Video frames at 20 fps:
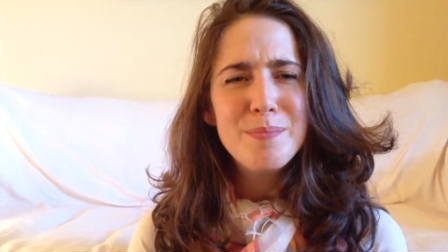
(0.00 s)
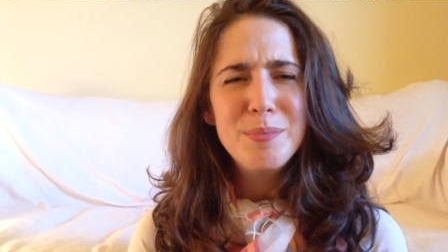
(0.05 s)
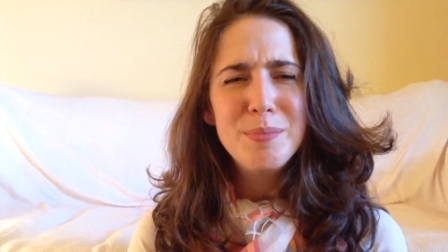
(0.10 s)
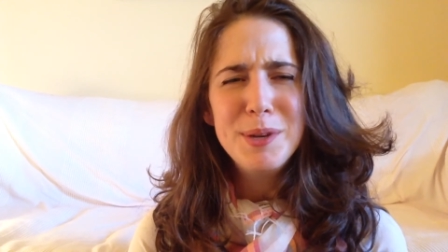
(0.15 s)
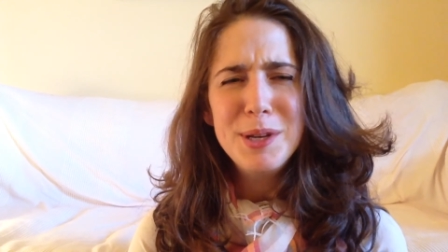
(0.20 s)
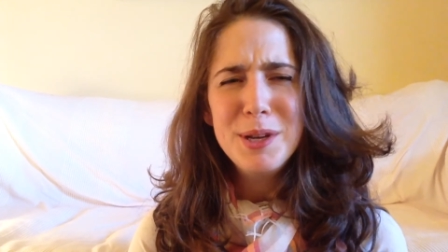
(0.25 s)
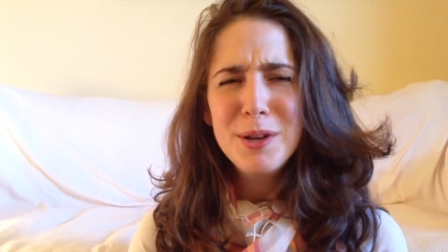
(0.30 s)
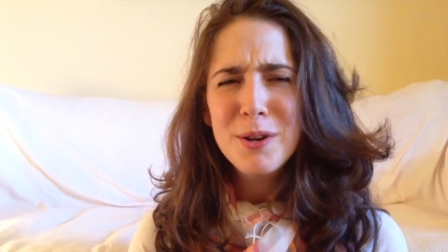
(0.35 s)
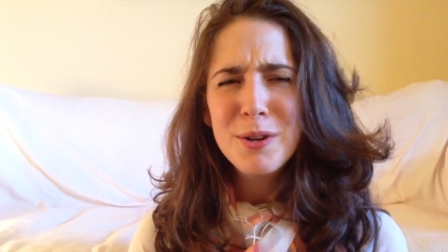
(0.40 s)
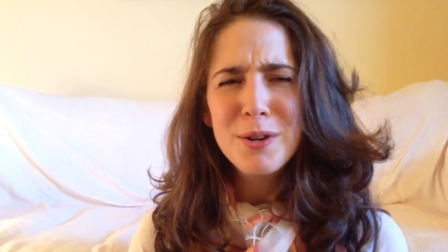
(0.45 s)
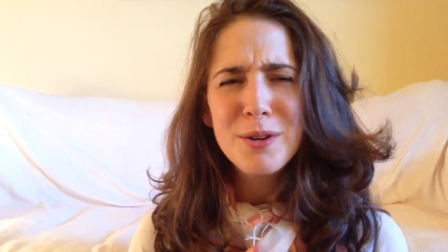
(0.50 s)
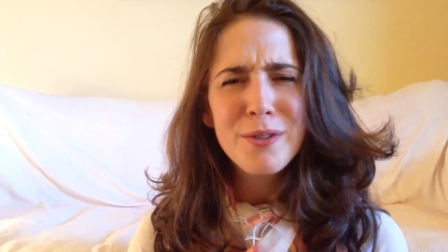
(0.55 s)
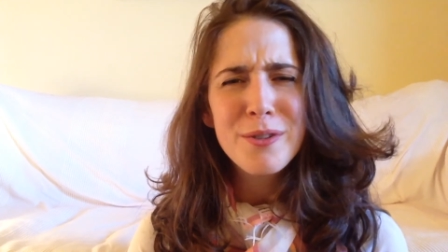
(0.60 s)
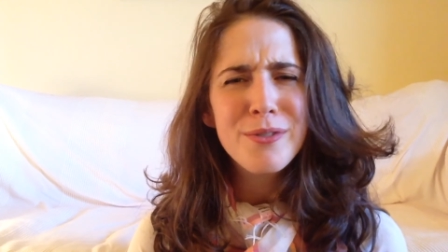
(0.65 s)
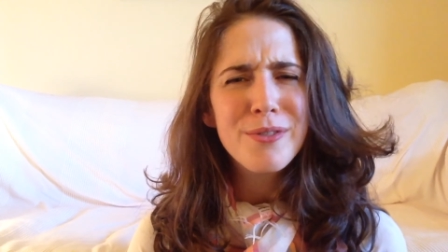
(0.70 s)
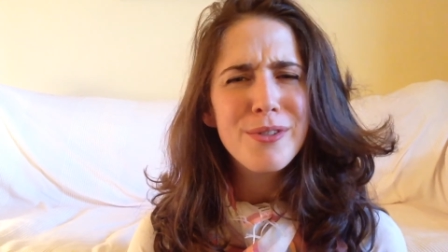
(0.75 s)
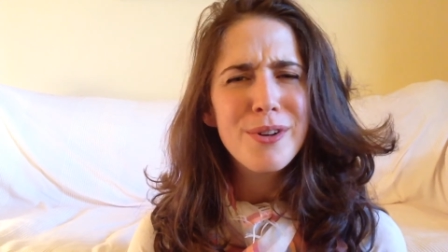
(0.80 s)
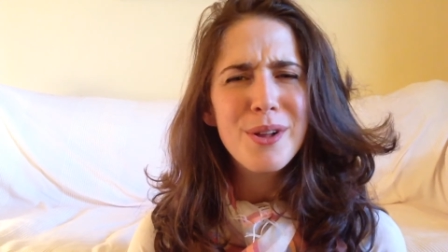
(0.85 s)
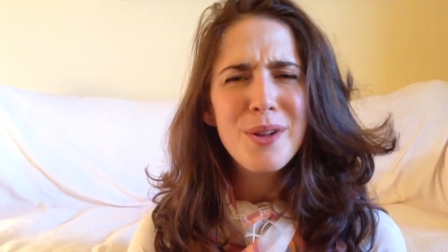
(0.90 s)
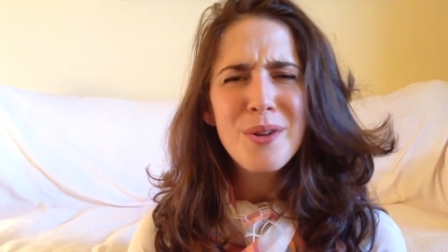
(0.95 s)

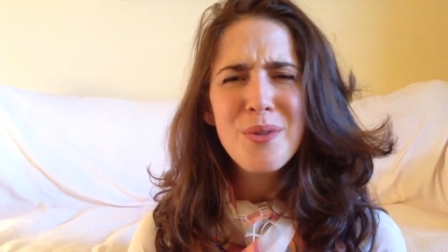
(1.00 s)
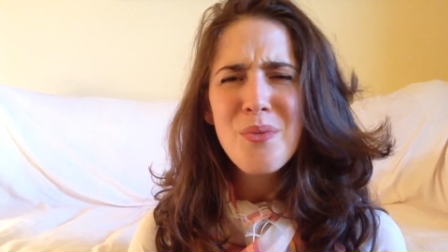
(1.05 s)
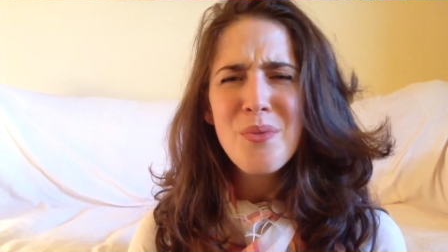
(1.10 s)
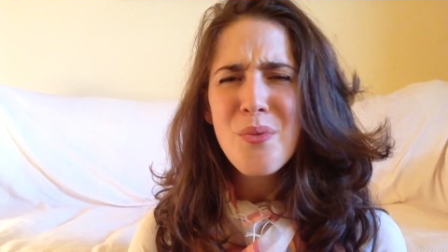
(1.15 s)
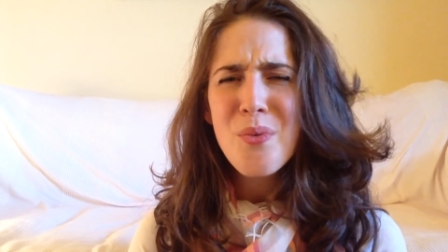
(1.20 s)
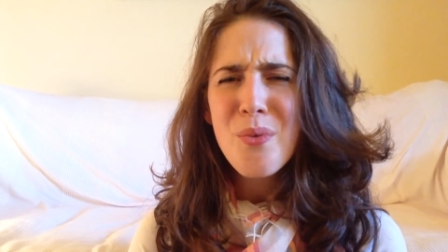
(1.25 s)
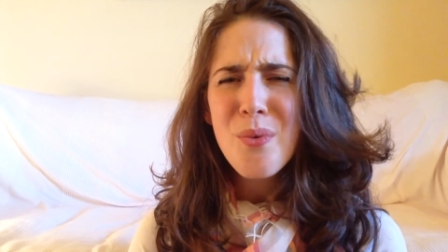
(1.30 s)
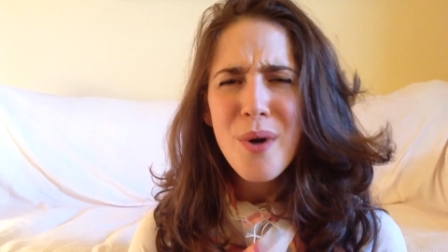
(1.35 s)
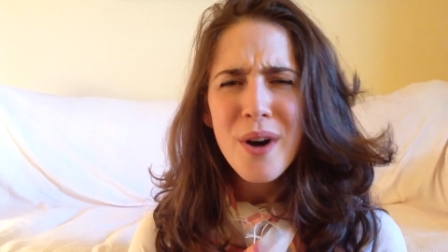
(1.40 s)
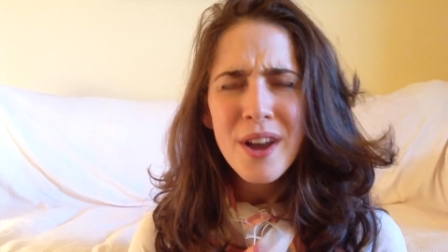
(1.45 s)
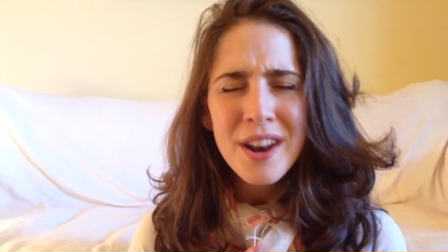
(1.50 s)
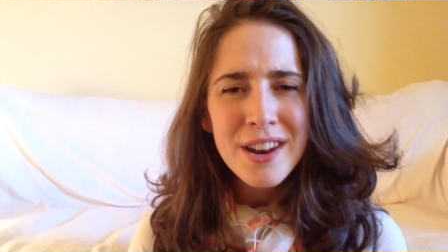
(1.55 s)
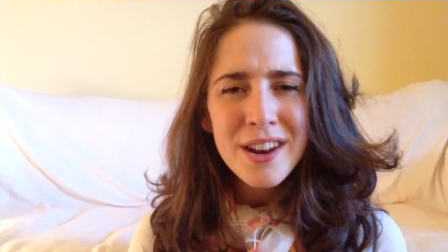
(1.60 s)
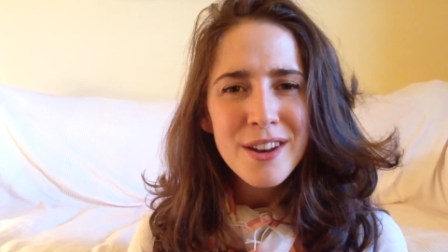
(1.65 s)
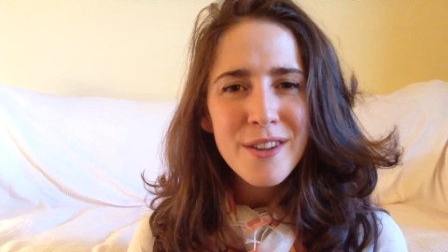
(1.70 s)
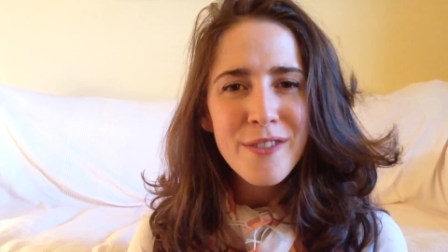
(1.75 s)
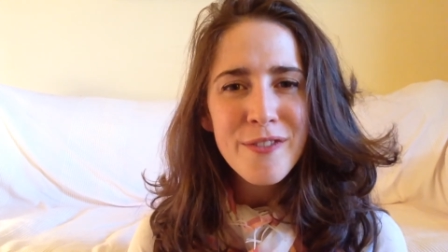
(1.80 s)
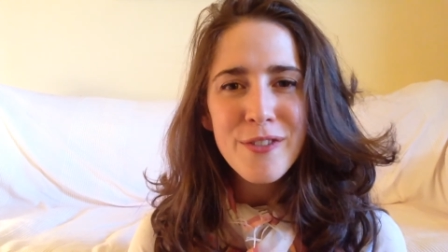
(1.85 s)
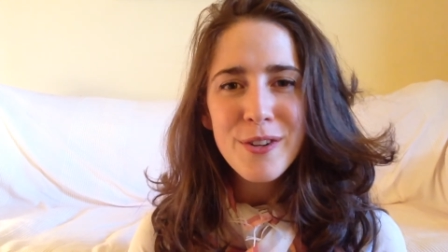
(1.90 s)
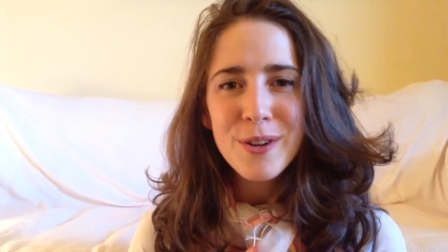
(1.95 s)
beautiful,
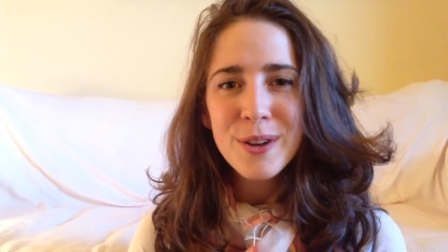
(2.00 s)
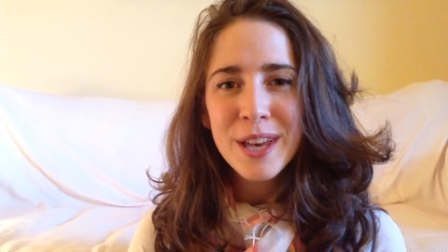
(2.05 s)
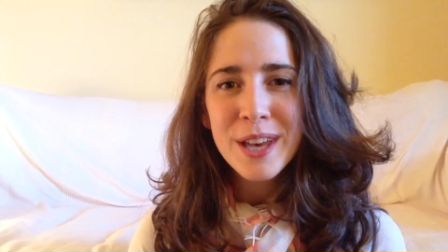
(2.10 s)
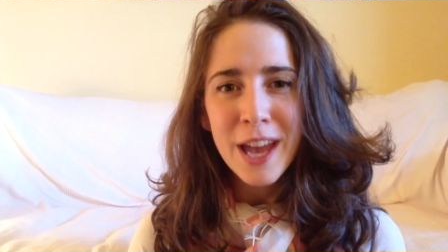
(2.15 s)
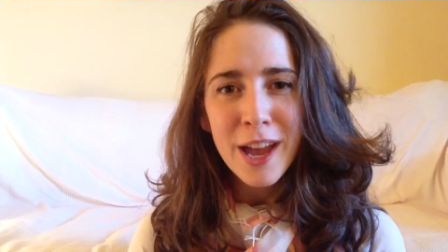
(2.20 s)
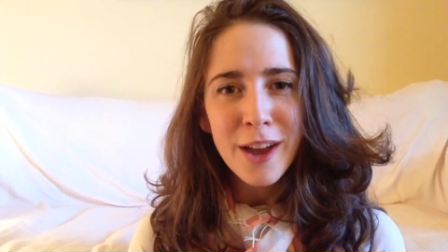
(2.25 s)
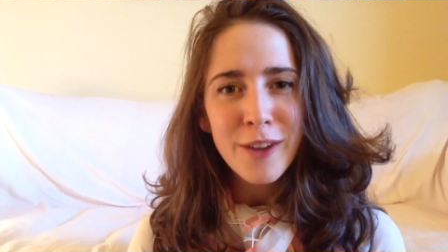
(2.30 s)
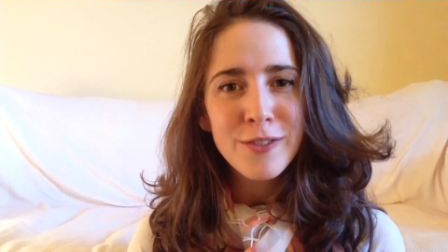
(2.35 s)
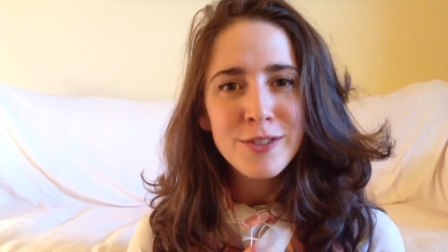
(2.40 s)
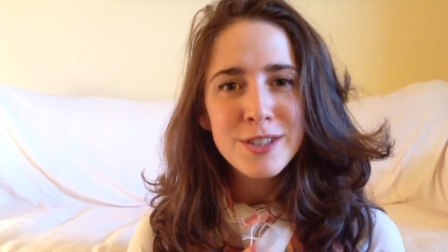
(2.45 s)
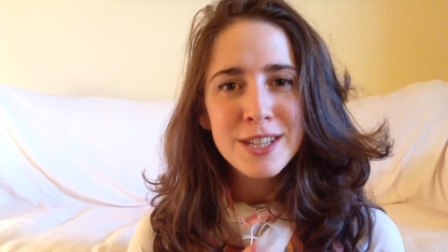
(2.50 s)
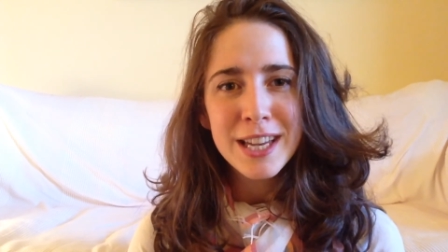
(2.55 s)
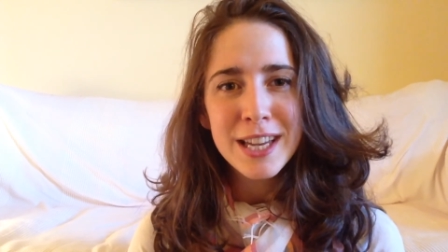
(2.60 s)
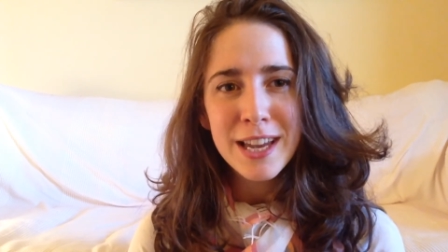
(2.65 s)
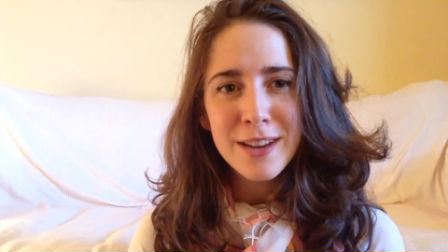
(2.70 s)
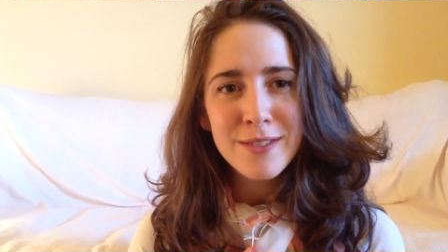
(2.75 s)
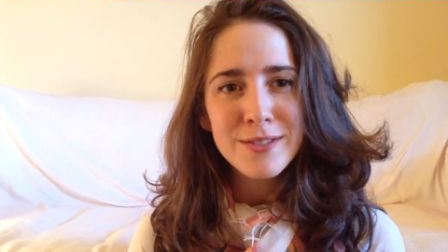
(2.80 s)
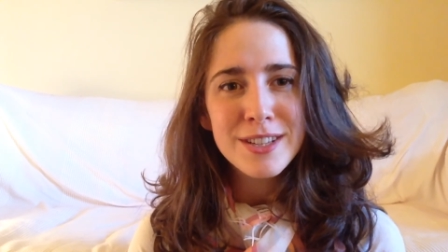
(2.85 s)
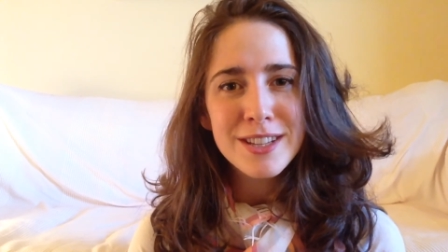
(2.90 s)
wonderful gift to give